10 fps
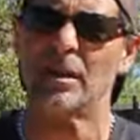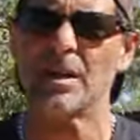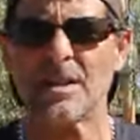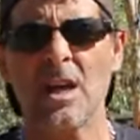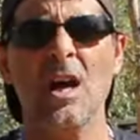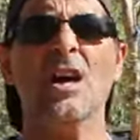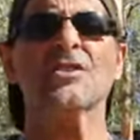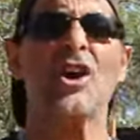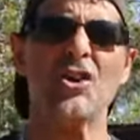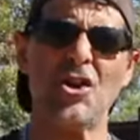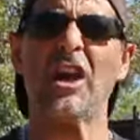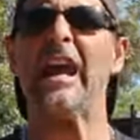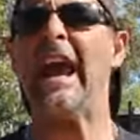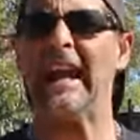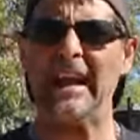sites, so you
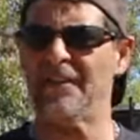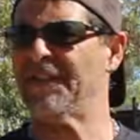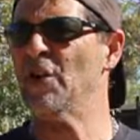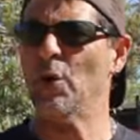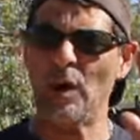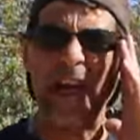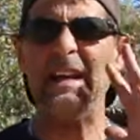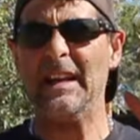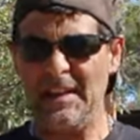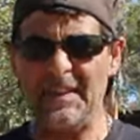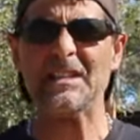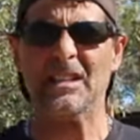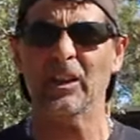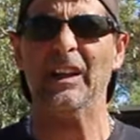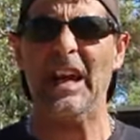can get a few in
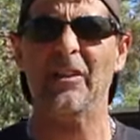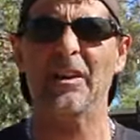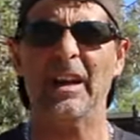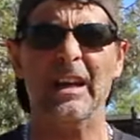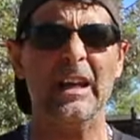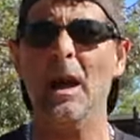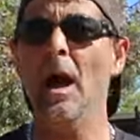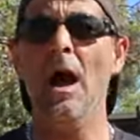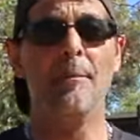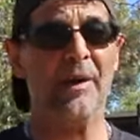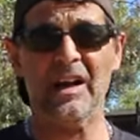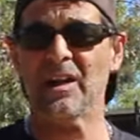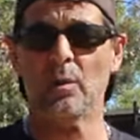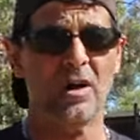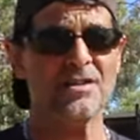this little area here. But
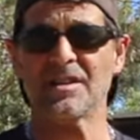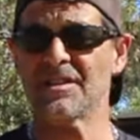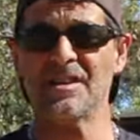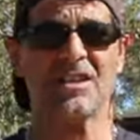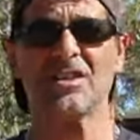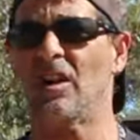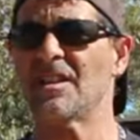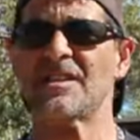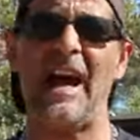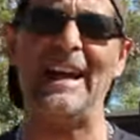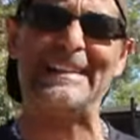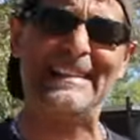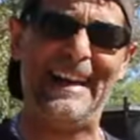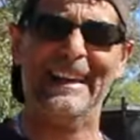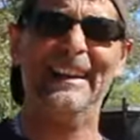otherwise, these sites are
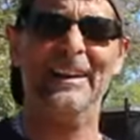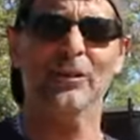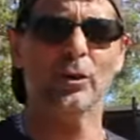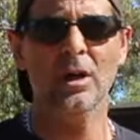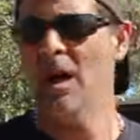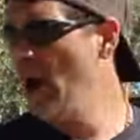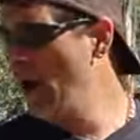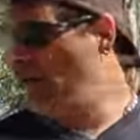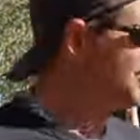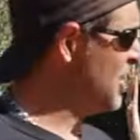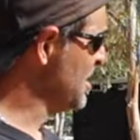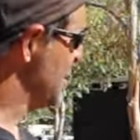dead level. As you